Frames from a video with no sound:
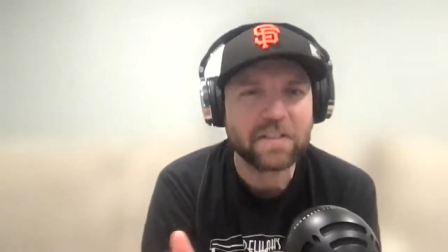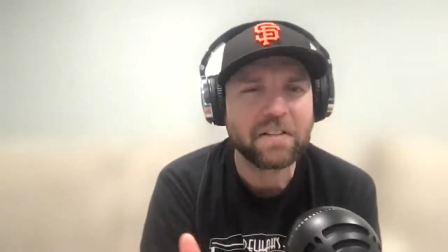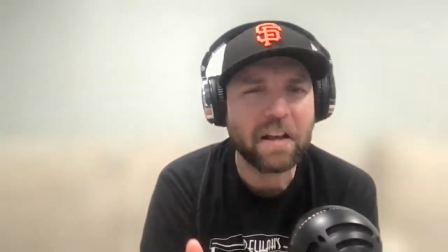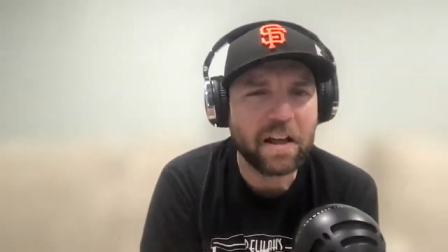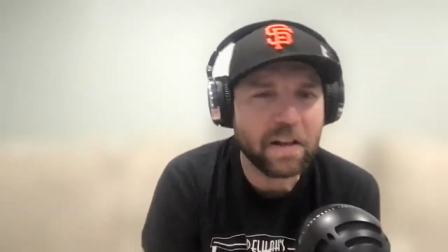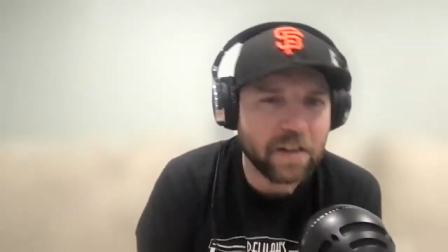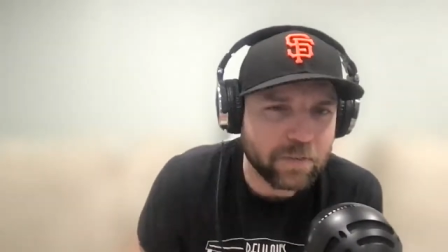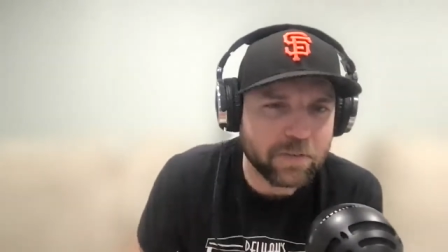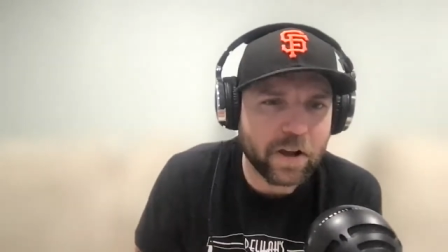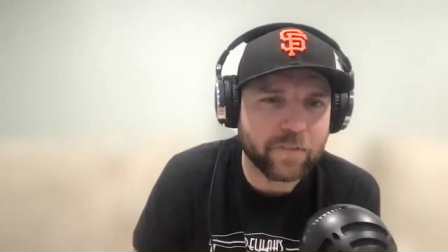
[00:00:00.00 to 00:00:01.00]
Oh, I
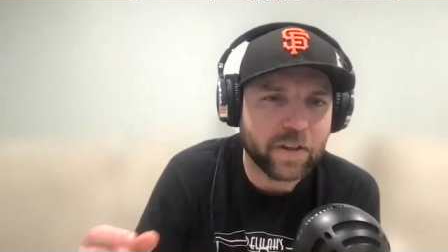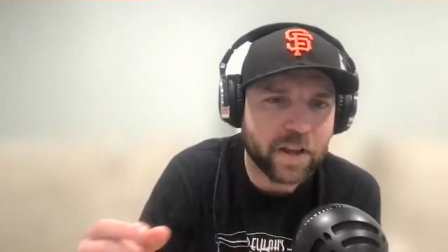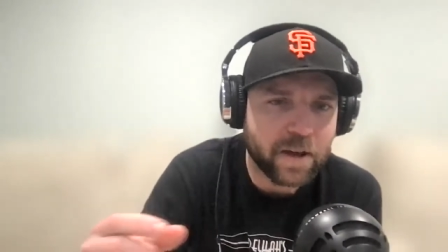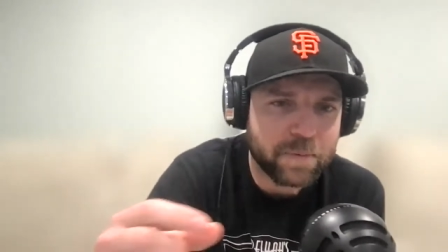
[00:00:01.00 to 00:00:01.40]
was looking for that.